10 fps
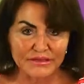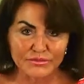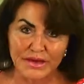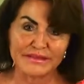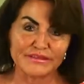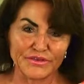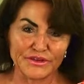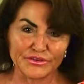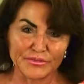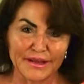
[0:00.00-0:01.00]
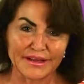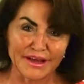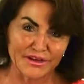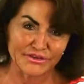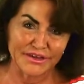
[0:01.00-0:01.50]
best ways feed your
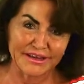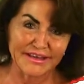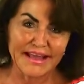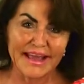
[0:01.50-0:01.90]
mitochondria,